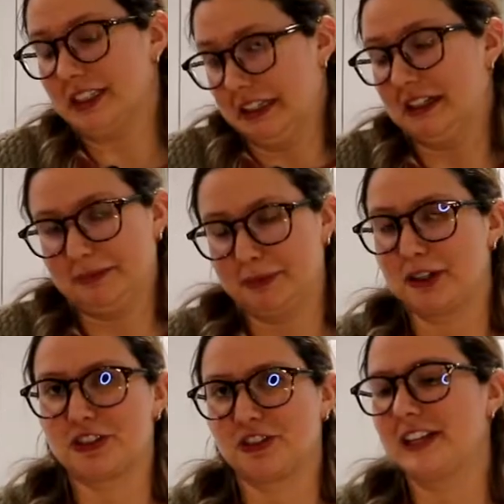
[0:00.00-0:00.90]

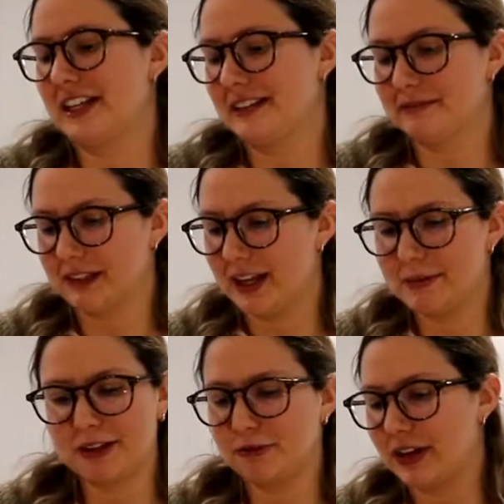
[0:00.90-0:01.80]
personally, and I mean,
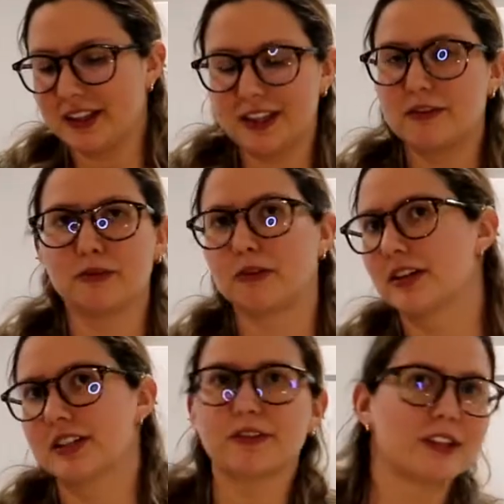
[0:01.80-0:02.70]
I think 4
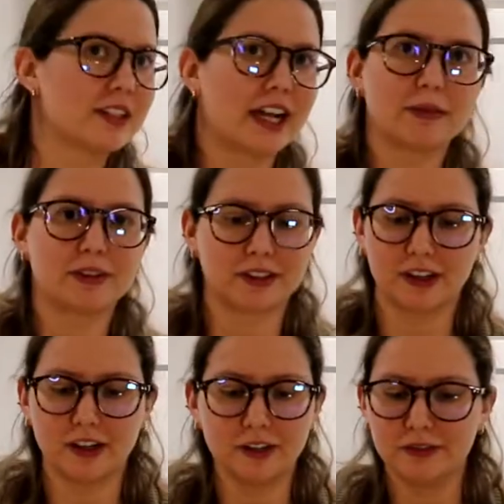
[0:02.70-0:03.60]
different types is
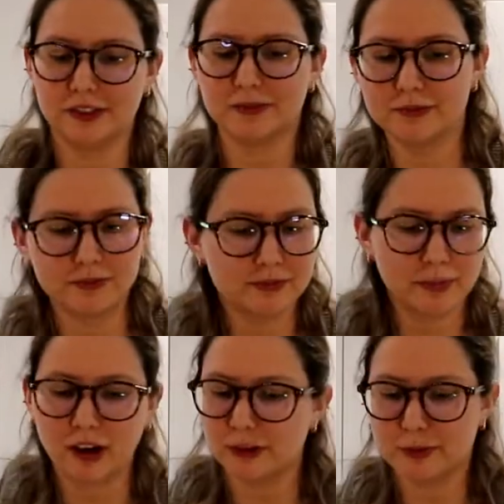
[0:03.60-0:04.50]
enough, but
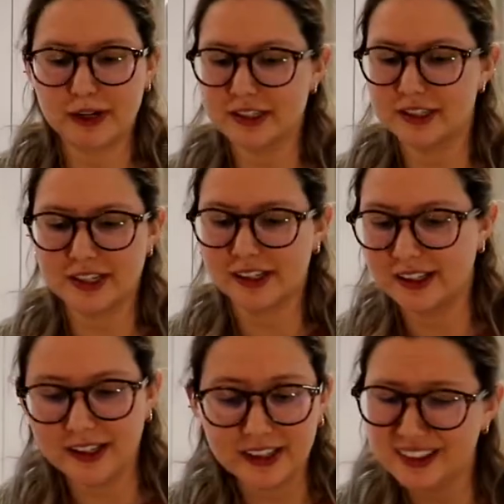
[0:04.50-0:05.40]
off-brand Nutella
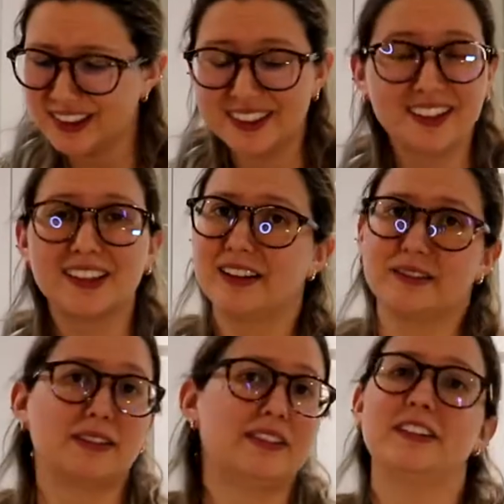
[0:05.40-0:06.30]
and a Nutella,
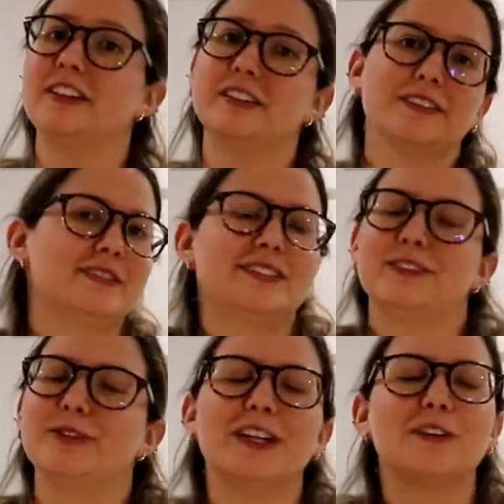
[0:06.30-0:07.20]
you know,
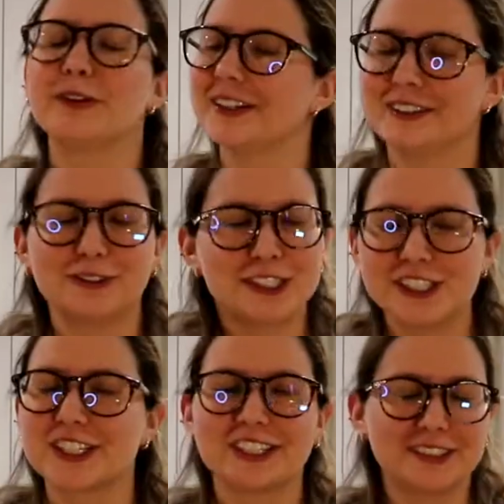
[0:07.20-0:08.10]
we're
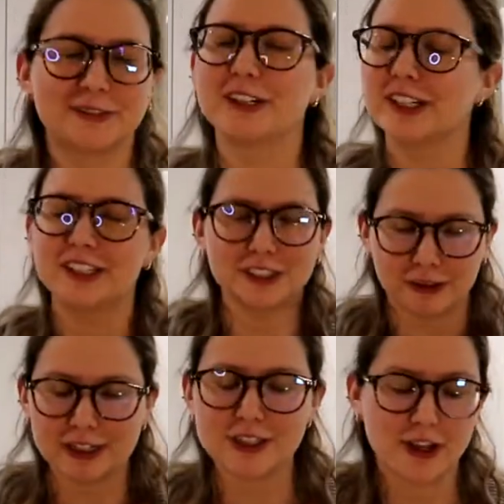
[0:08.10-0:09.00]
gonna do it.
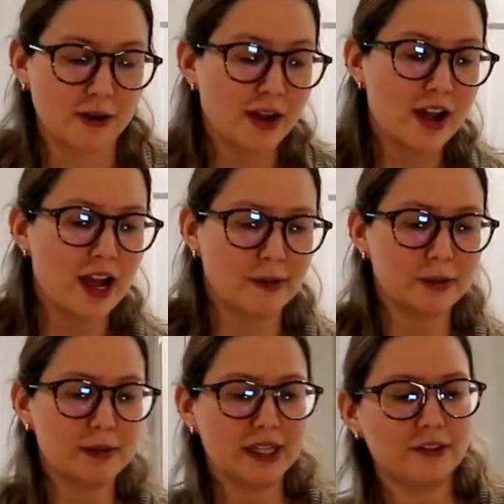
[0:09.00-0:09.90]
So I'm gonna
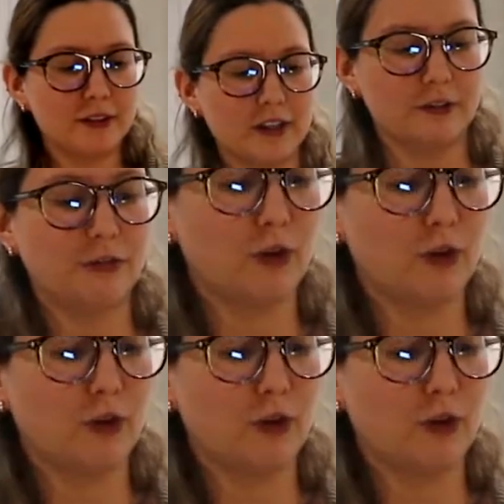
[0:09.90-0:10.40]
make 4